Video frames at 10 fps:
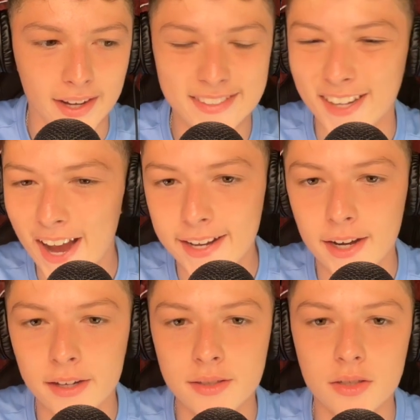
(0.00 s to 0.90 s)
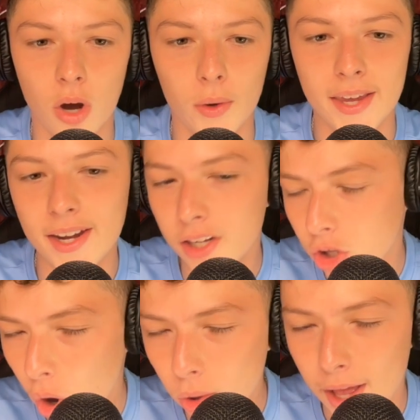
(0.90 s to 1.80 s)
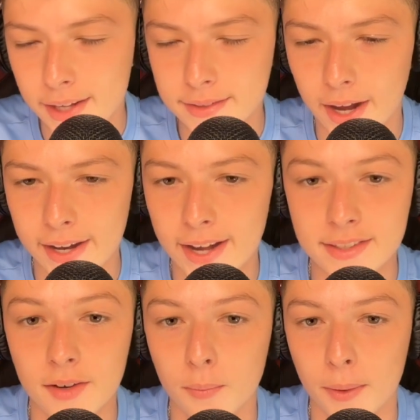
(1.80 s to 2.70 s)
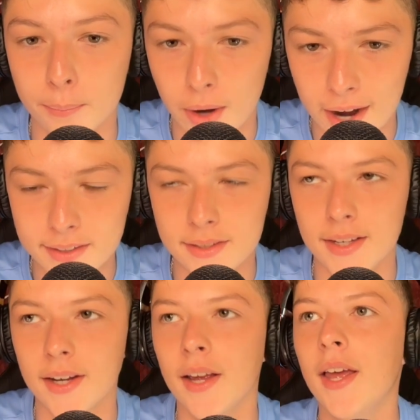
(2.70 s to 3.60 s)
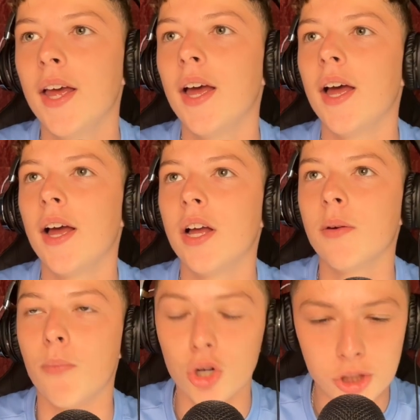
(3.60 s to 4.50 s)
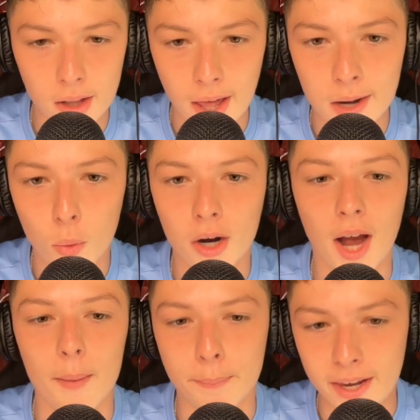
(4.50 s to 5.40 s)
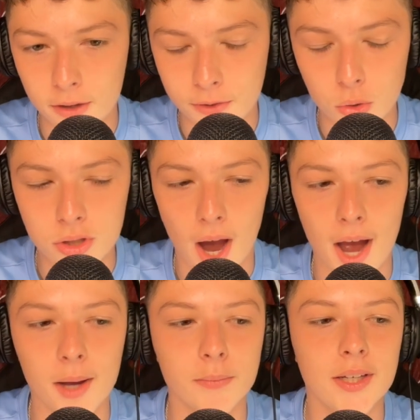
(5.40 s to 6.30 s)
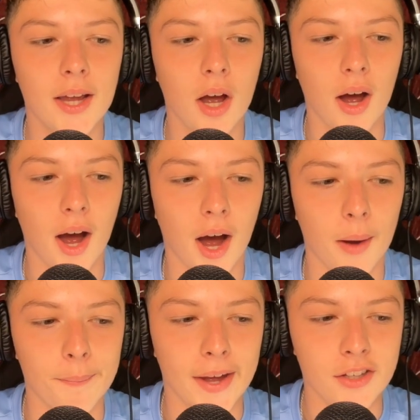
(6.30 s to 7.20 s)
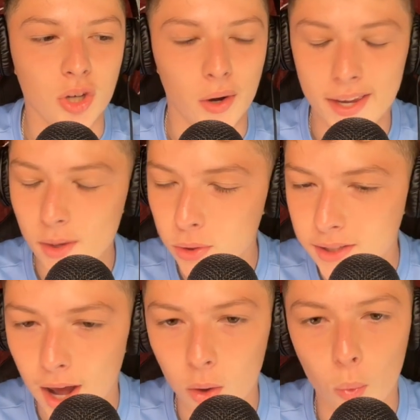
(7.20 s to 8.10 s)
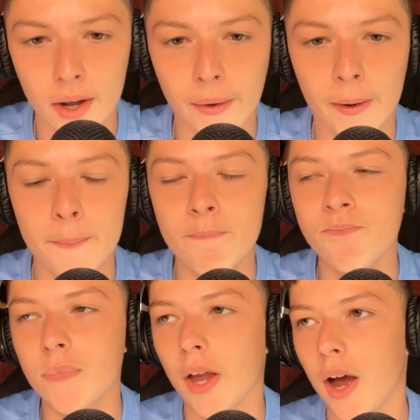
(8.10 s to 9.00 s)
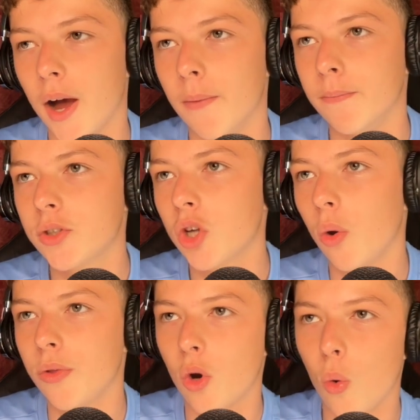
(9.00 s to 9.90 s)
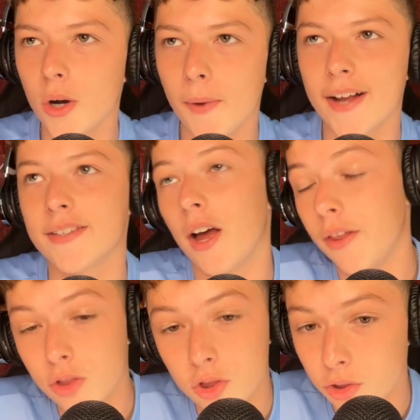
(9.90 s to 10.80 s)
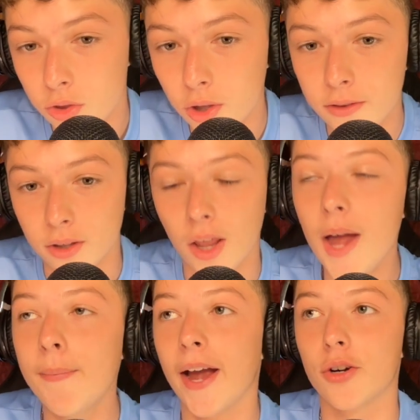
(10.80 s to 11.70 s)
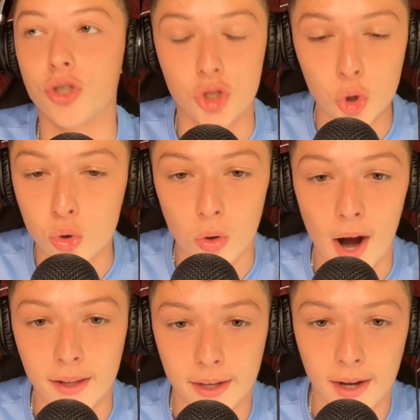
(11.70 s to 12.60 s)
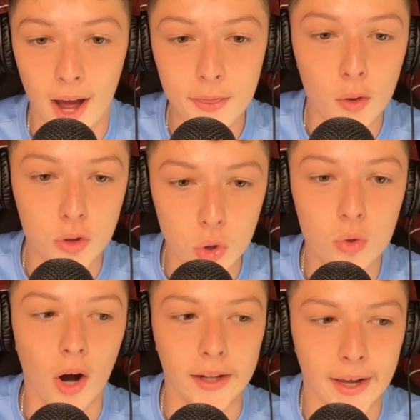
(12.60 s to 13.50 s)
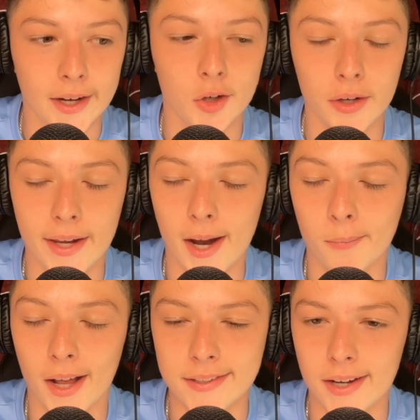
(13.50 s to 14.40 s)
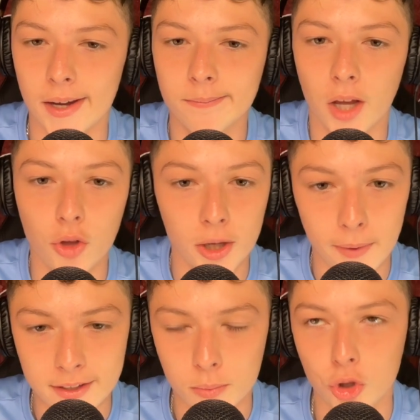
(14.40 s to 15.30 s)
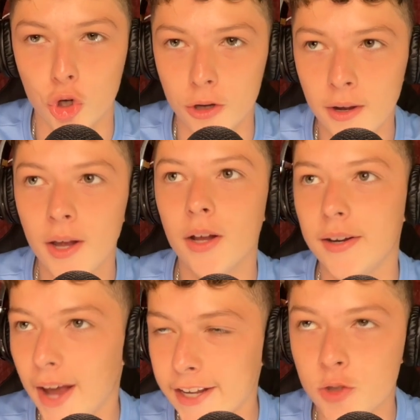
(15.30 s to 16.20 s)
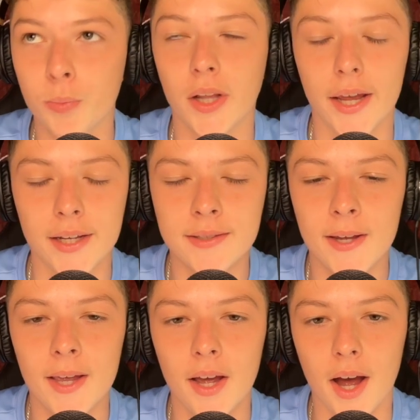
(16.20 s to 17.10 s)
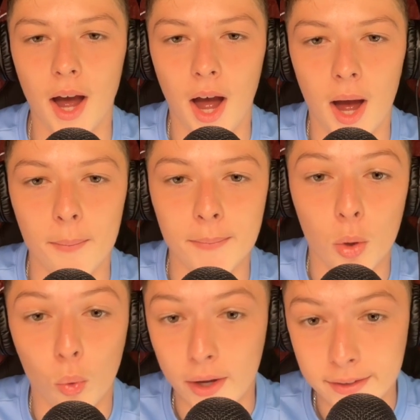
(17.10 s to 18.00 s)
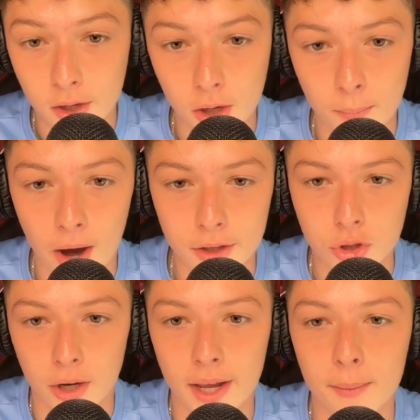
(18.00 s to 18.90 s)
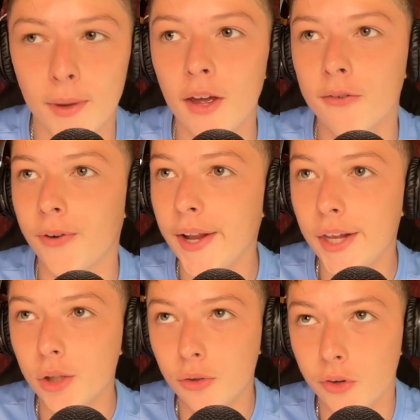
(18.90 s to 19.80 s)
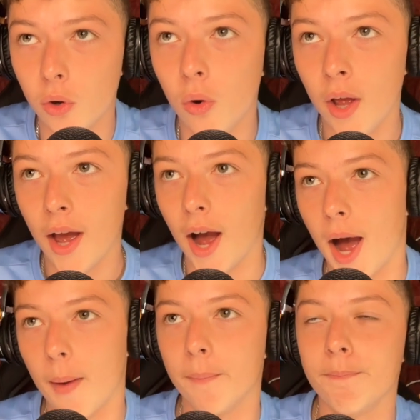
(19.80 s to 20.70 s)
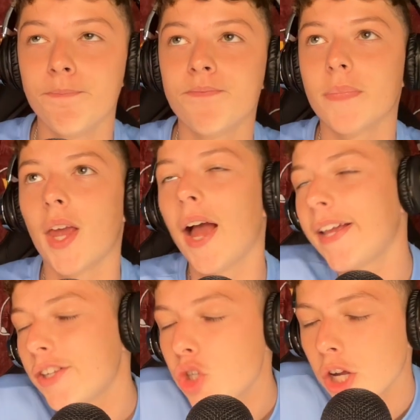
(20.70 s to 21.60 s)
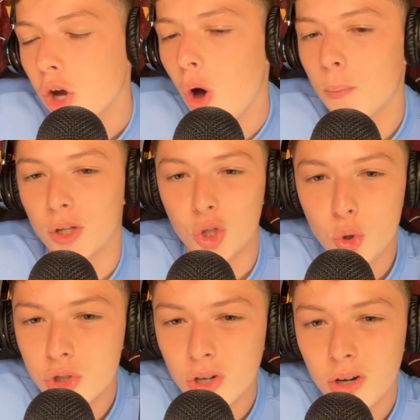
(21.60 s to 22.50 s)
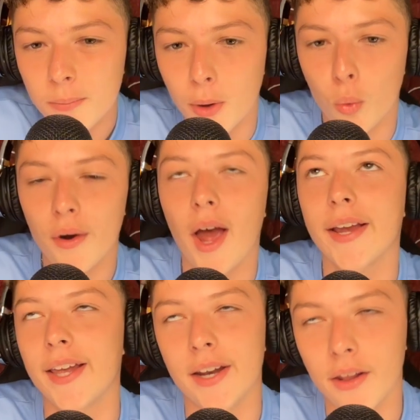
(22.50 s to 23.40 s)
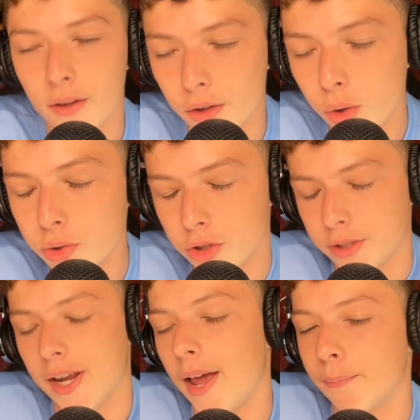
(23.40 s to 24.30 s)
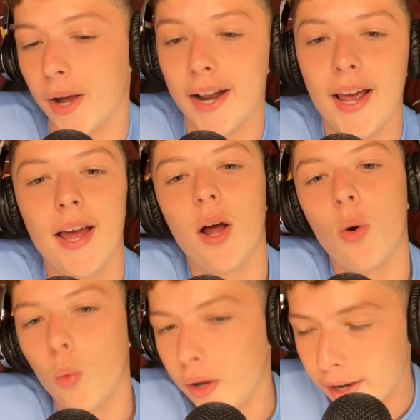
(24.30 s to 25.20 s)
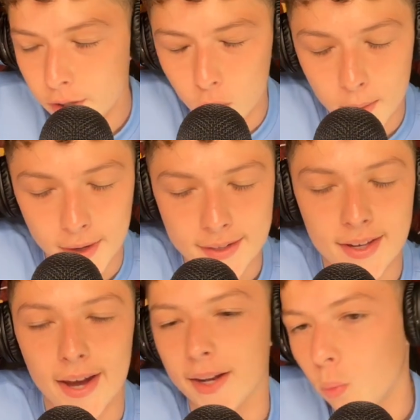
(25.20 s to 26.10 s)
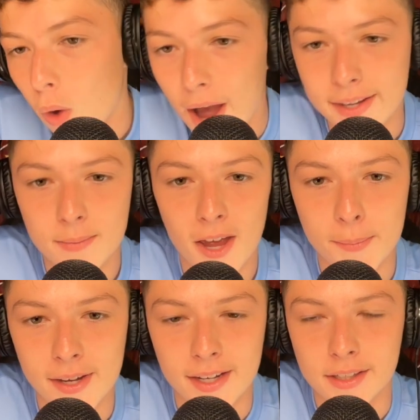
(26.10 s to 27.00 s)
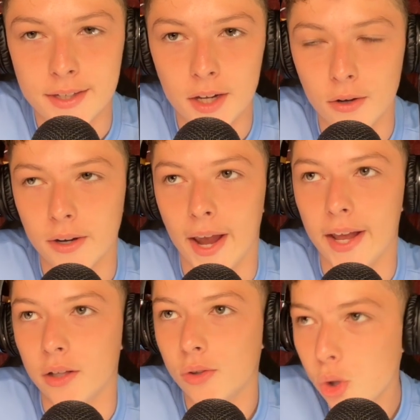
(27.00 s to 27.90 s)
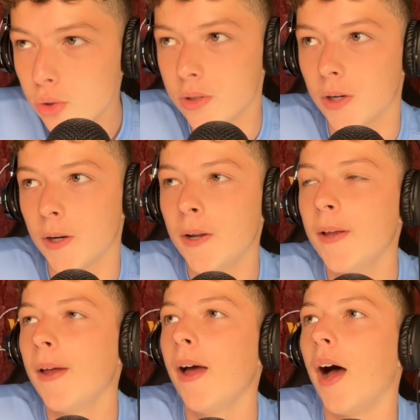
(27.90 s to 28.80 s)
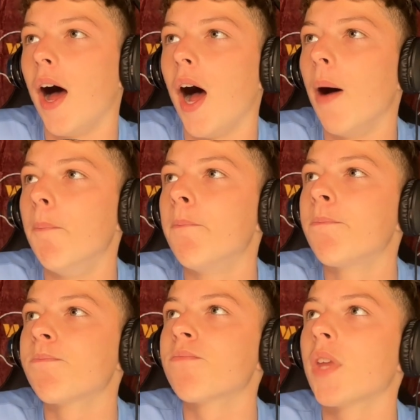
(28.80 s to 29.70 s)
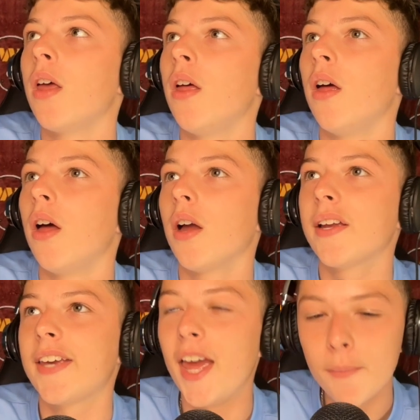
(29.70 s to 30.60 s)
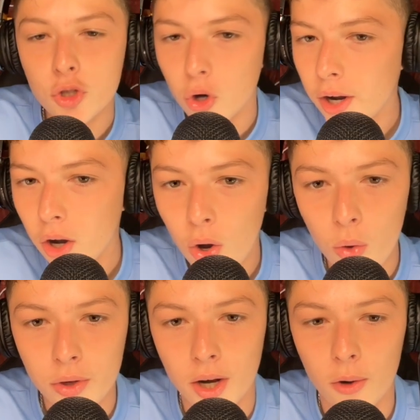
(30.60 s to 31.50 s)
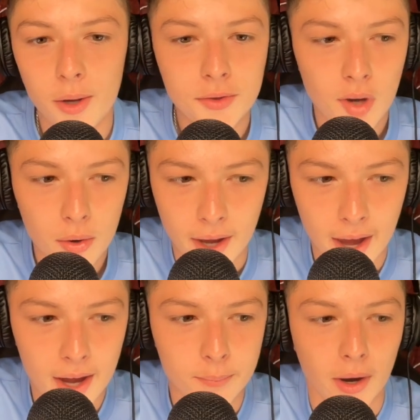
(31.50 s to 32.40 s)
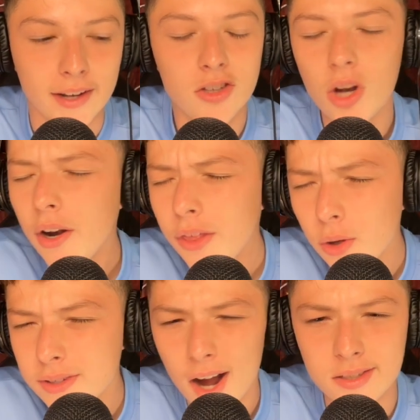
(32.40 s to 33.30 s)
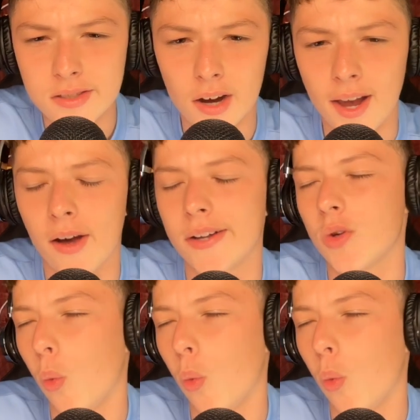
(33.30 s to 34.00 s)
tightness, so he didn't go last night. He hasn't even been practicing. Marshawn Lattimore got beat a few times, and so he was not a winner. So the cornerbacks, the linebackers, Duke Riley. I thought Duke Riley had a good game last night. I thought he made some good, nice plays, and we'll continue to monitor him. Frankie Louvu, I guess you could call him a loser, but we're not getting into the losers yet, but we'll get into him in a second and why he may be considered a loser. Kane Madrano, he was okay, but none of those guys stuck out as a